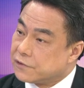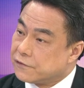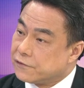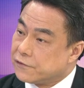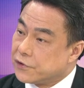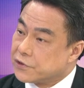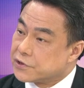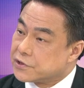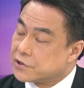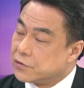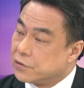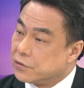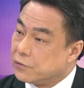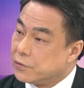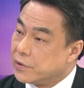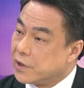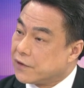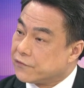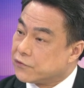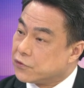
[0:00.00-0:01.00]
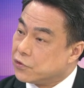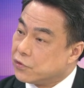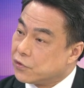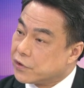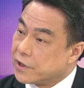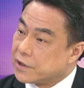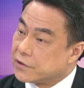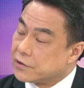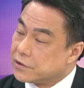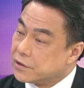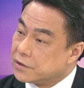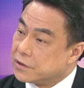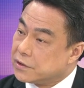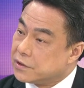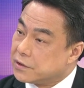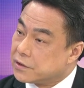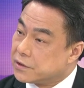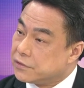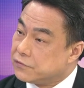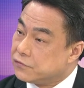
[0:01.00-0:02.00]
First, we have to look at
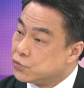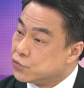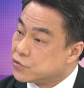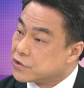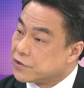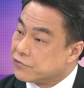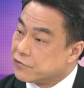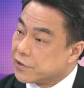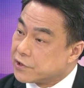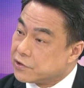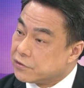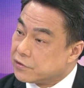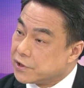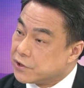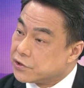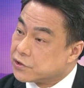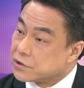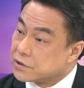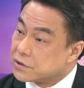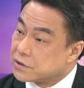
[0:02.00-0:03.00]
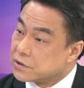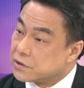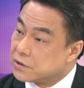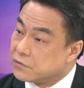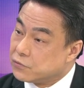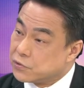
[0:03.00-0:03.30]
the, the rules and regulations.